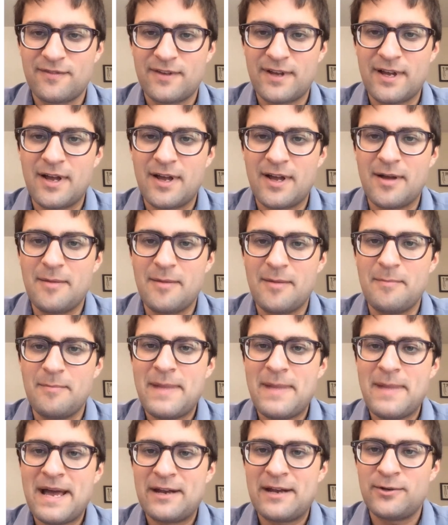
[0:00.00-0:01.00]
matter to
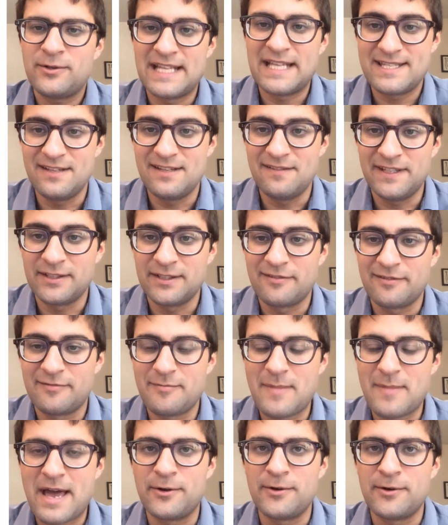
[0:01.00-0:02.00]
the density field of
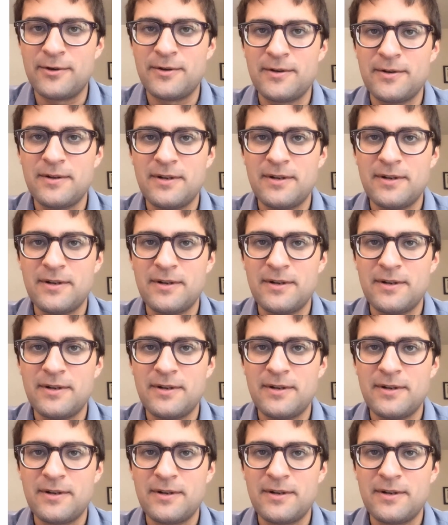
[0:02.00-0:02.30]
matter.